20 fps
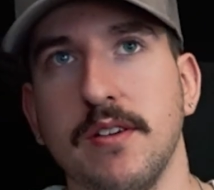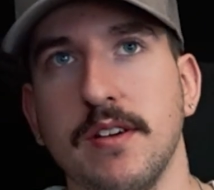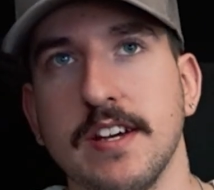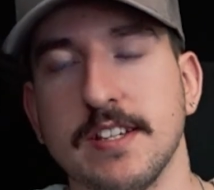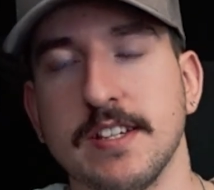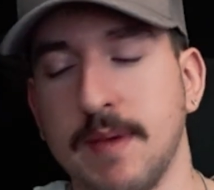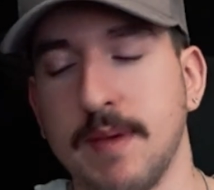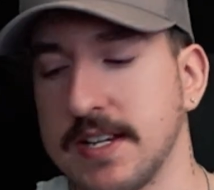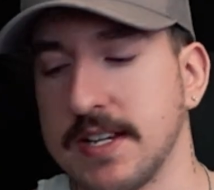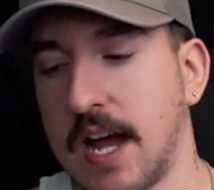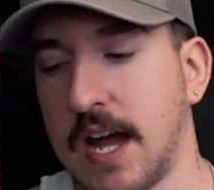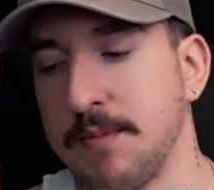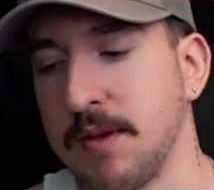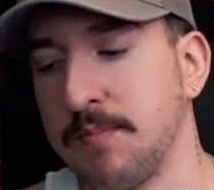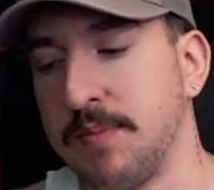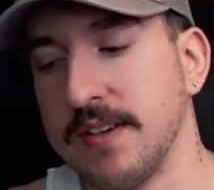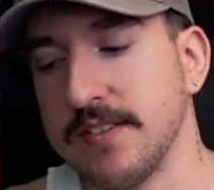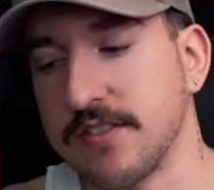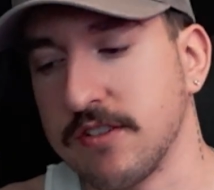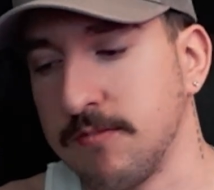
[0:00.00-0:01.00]
Especially, I mean,
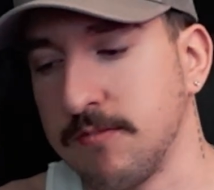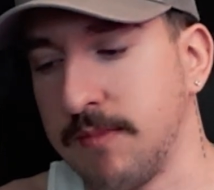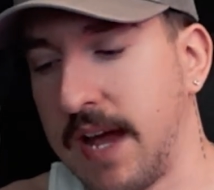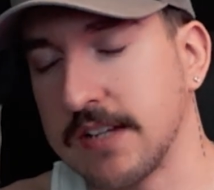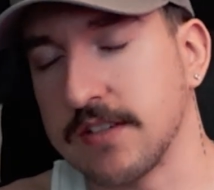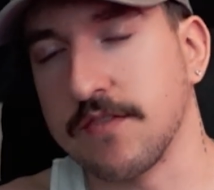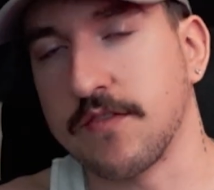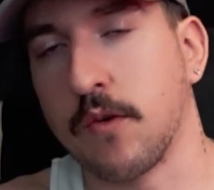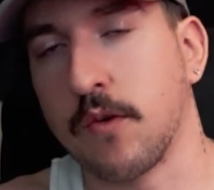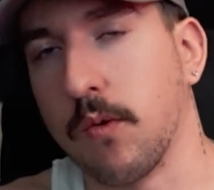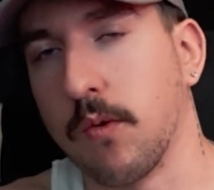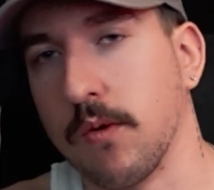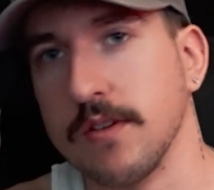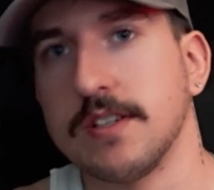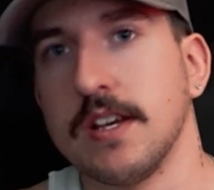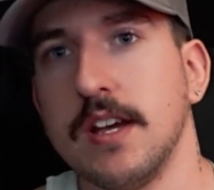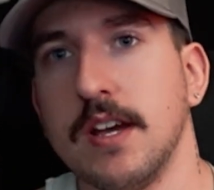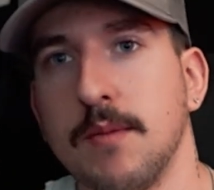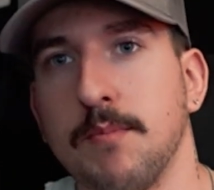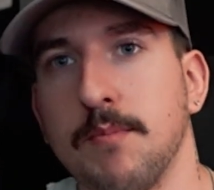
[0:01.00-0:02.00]
pistol mags, of
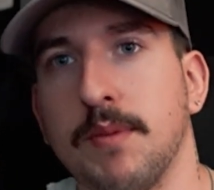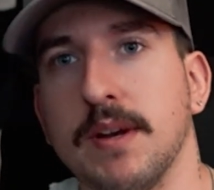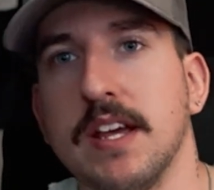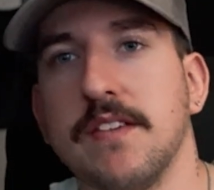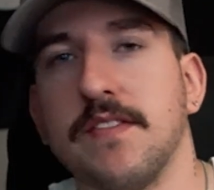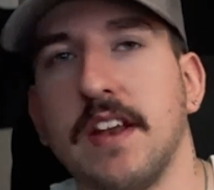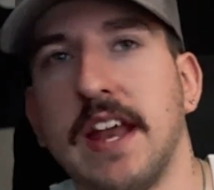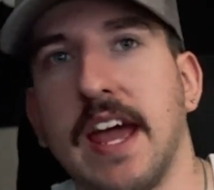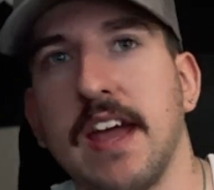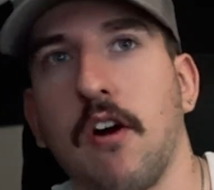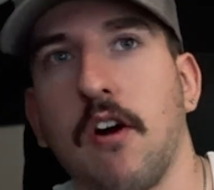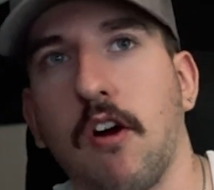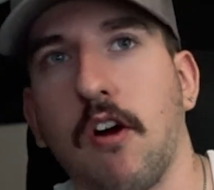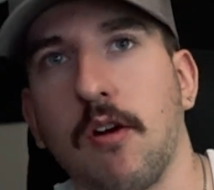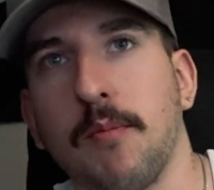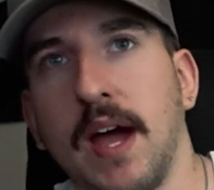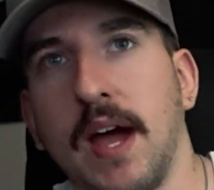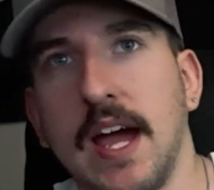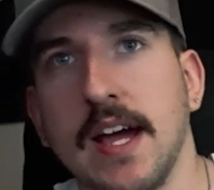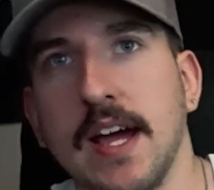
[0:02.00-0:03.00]
course, but even AR
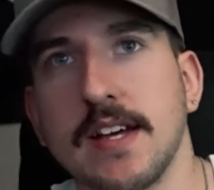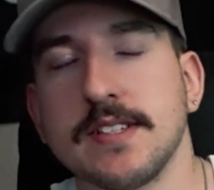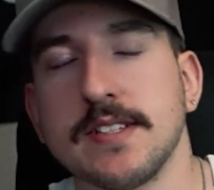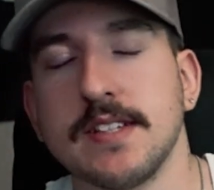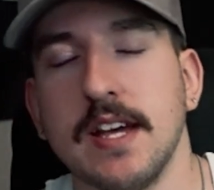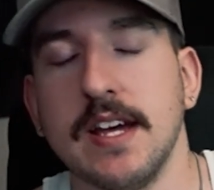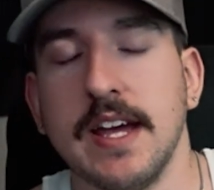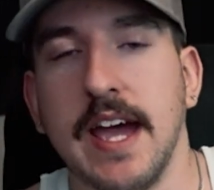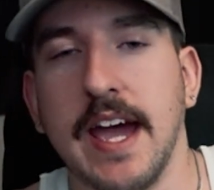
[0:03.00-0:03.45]
mags,